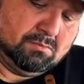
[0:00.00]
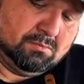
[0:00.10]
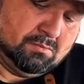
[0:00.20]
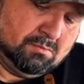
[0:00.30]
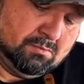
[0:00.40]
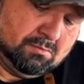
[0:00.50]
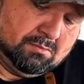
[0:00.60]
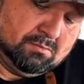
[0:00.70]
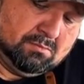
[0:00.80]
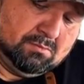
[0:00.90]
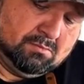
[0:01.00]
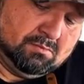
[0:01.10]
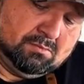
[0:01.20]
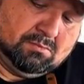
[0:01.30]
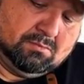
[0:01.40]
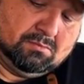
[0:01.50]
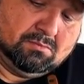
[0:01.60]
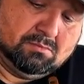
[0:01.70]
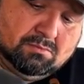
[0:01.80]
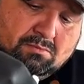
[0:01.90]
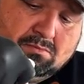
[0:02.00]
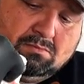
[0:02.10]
(no one is talking)